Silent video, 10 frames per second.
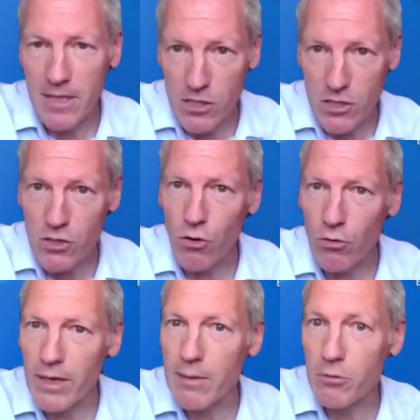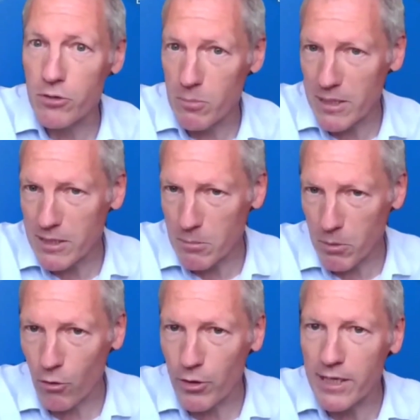They're just not able to be
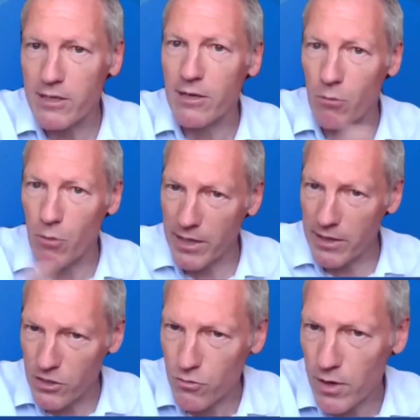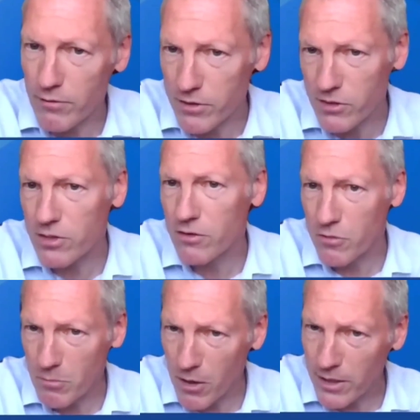deployed in a way that's relevant to
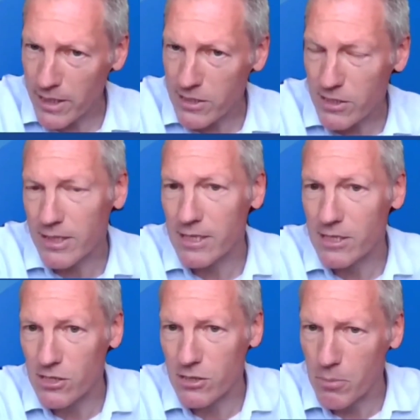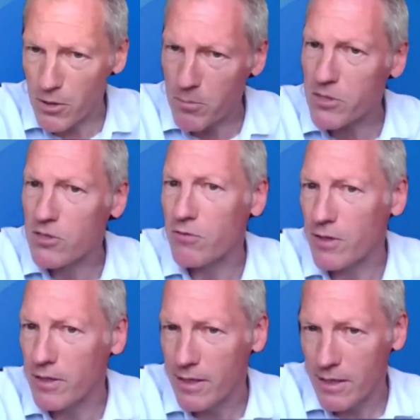different markets, and that's the purpose
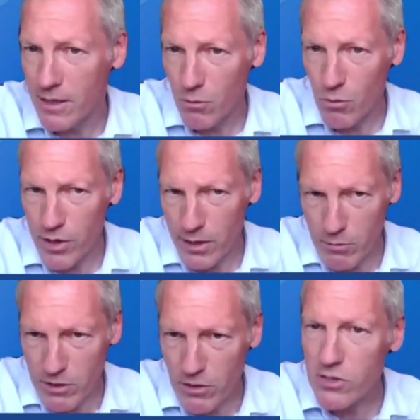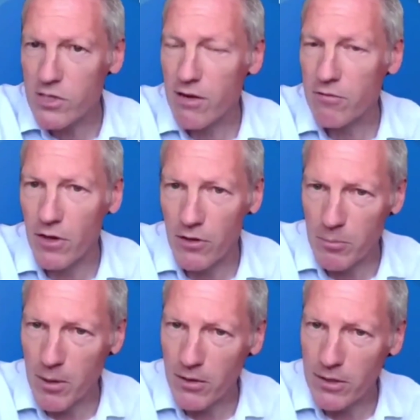for working with UNICEF and
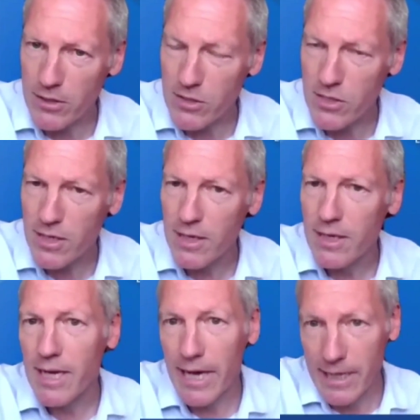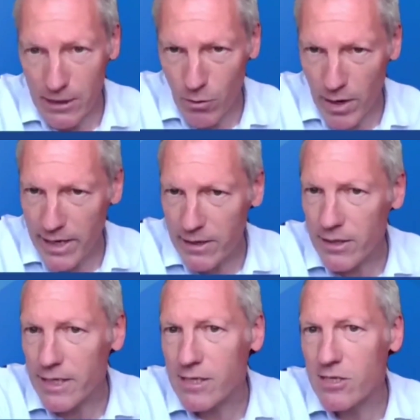other partners, and in a way
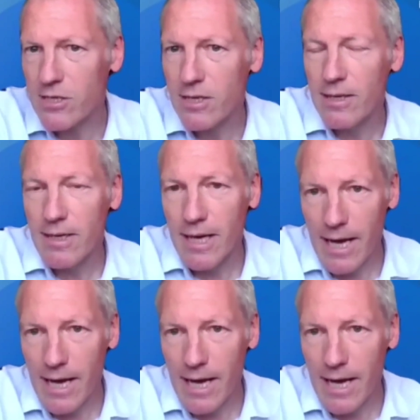that is